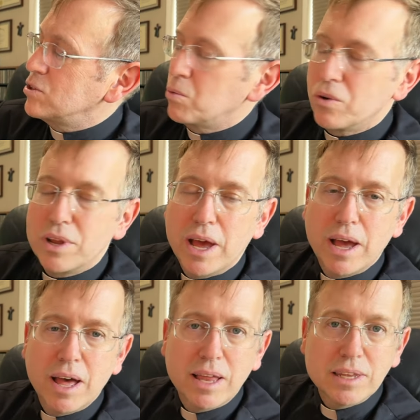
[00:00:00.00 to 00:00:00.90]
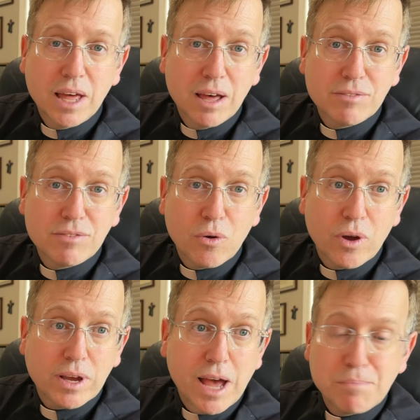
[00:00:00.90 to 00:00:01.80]
word love or
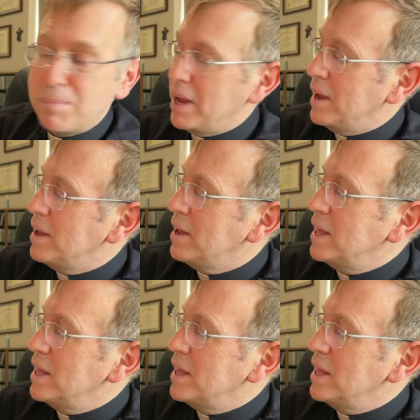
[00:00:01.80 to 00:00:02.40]
agape.